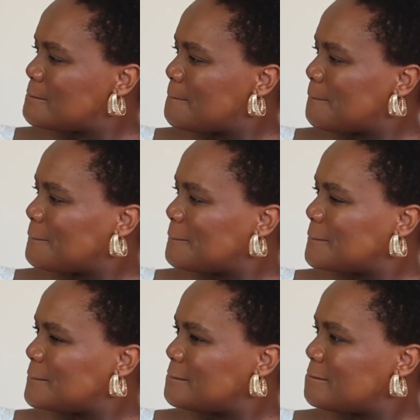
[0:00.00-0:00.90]

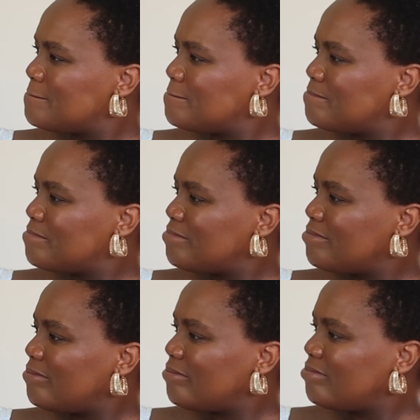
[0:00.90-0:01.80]

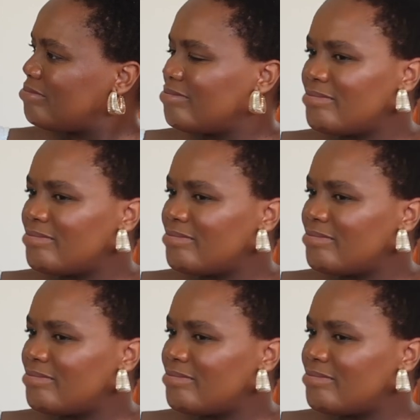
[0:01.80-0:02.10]
The person shown says nothing.